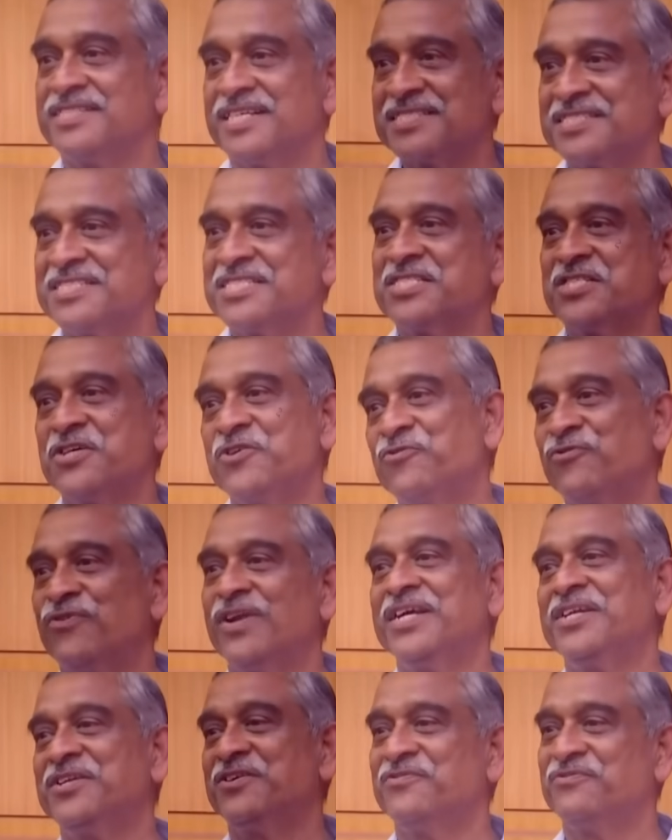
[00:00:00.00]
successive
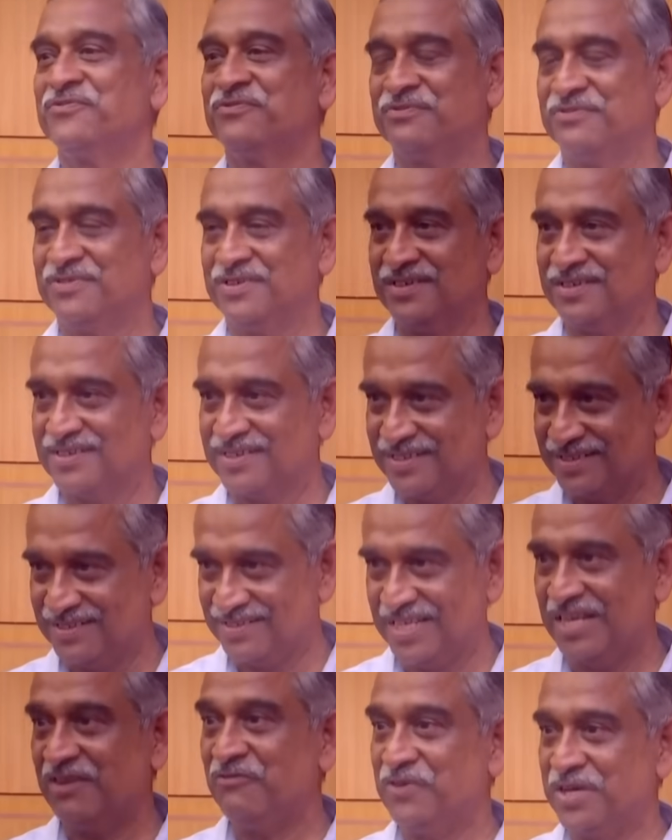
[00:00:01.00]
flight of
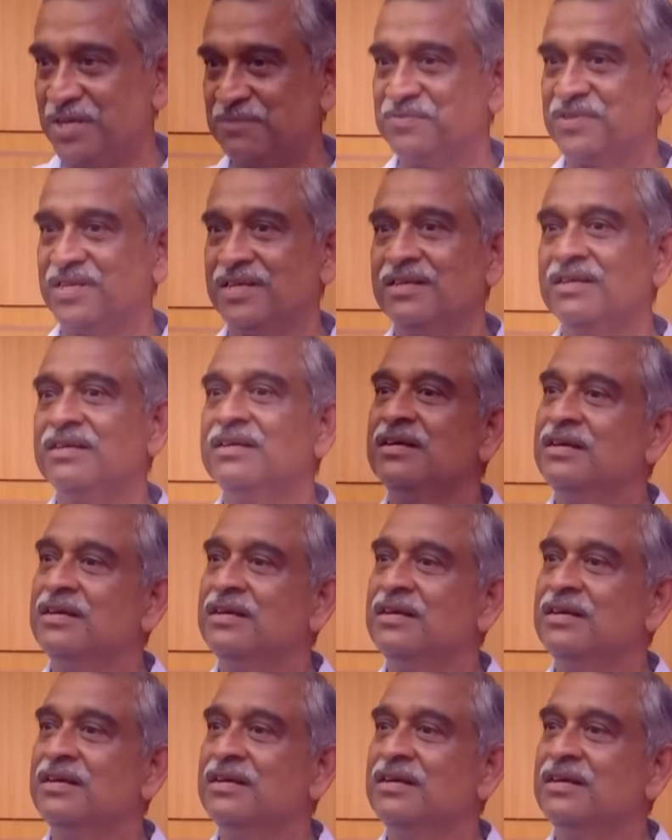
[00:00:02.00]
LBM-3.